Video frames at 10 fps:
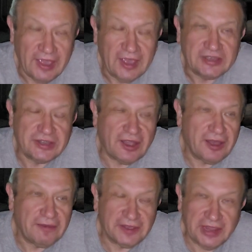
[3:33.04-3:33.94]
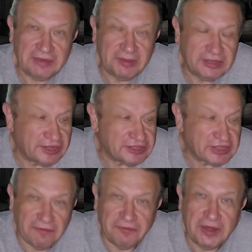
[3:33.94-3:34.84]
So forget-me-nots
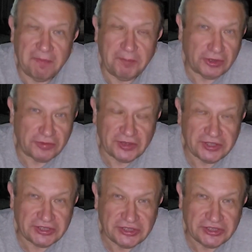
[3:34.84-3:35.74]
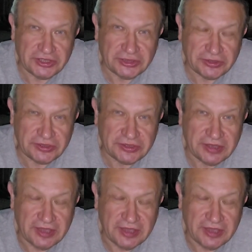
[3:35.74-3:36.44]
have very perfect syncinous,